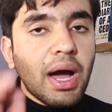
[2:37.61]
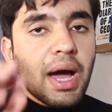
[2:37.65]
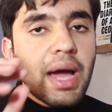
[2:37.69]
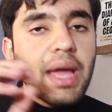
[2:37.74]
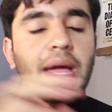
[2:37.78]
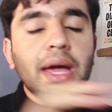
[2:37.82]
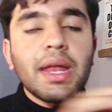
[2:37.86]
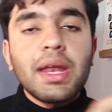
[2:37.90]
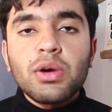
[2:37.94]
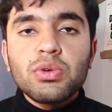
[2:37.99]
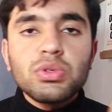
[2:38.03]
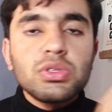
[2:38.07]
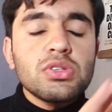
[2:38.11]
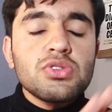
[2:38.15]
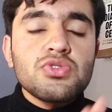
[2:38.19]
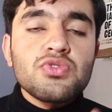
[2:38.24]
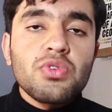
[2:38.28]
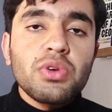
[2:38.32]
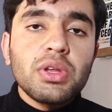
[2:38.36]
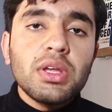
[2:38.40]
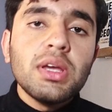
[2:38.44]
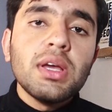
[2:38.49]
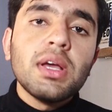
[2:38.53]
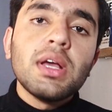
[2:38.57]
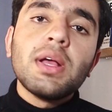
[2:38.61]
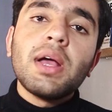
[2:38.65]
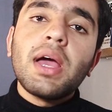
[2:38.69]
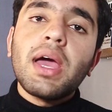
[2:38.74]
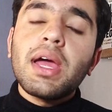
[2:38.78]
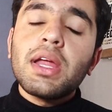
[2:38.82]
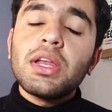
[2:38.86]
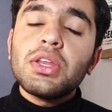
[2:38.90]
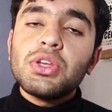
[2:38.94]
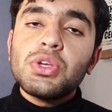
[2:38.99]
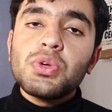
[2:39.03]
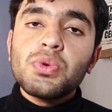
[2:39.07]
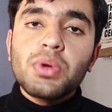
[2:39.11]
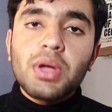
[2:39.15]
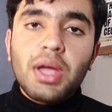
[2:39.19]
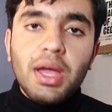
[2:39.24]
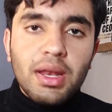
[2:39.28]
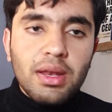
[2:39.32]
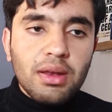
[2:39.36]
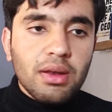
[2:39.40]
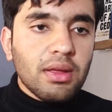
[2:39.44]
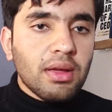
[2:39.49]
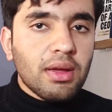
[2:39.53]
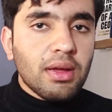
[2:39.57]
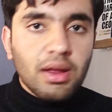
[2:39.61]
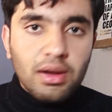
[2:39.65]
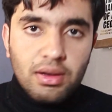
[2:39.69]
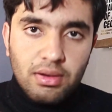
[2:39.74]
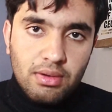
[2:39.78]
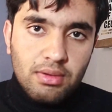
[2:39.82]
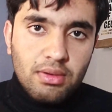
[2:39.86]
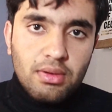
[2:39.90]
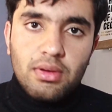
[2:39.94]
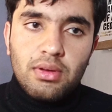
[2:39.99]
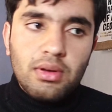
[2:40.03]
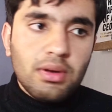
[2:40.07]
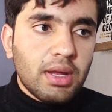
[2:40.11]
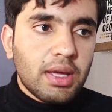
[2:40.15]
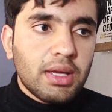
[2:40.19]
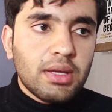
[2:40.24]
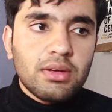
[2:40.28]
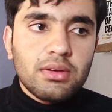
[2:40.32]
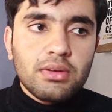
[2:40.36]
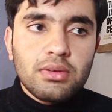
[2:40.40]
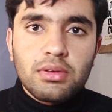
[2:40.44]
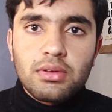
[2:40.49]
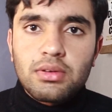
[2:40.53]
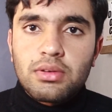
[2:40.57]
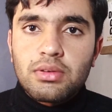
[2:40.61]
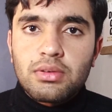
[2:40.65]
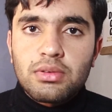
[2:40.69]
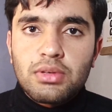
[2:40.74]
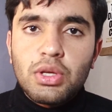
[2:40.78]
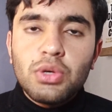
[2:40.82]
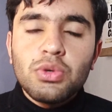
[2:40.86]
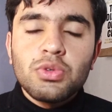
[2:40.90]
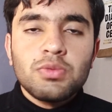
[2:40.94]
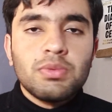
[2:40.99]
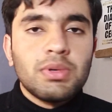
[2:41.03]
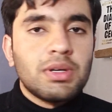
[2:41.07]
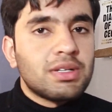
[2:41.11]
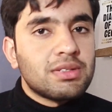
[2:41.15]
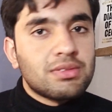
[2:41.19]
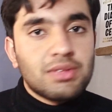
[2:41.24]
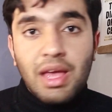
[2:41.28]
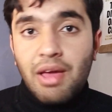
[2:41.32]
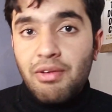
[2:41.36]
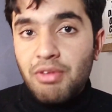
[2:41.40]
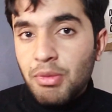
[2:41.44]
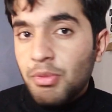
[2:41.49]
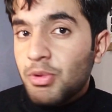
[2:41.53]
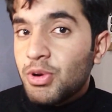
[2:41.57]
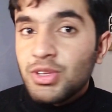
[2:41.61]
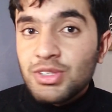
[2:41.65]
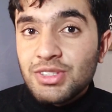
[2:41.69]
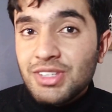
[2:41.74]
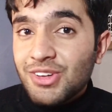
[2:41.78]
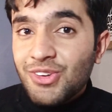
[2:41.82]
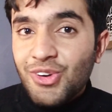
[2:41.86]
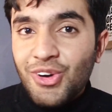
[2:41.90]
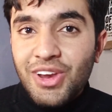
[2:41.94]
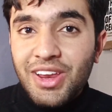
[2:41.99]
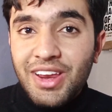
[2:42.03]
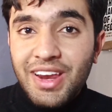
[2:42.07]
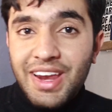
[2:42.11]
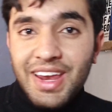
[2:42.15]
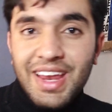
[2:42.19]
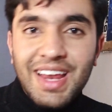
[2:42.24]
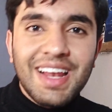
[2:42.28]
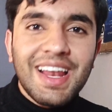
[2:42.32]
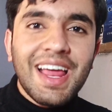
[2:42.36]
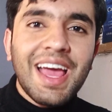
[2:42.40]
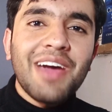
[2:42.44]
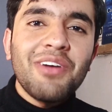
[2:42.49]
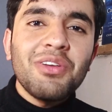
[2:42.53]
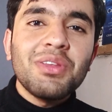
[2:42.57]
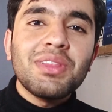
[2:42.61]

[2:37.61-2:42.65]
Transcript: I announce in story and you can get news, because everybody's scrolling reel.